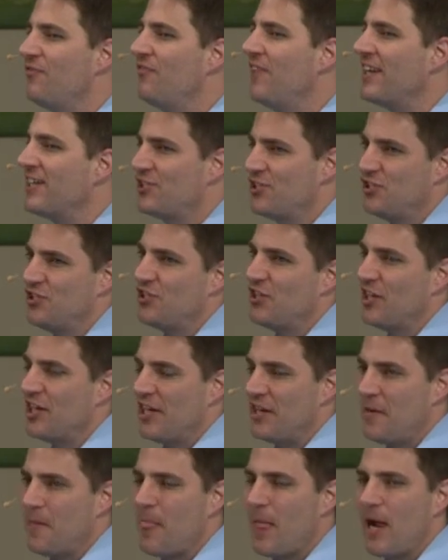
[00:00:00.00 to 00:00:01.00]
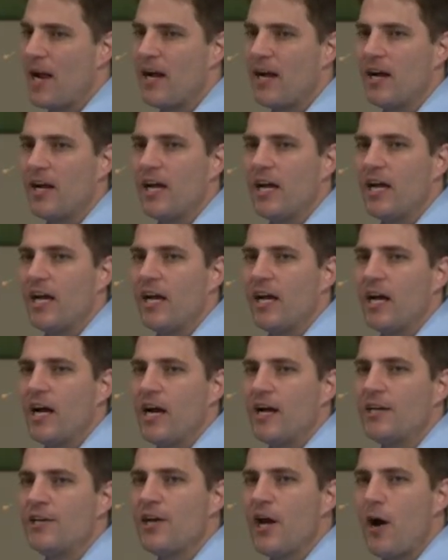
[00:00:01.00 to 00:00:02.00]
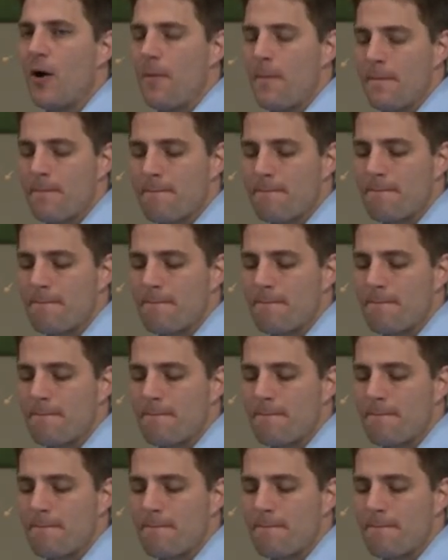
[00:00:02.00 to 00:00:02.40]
fiction. You know,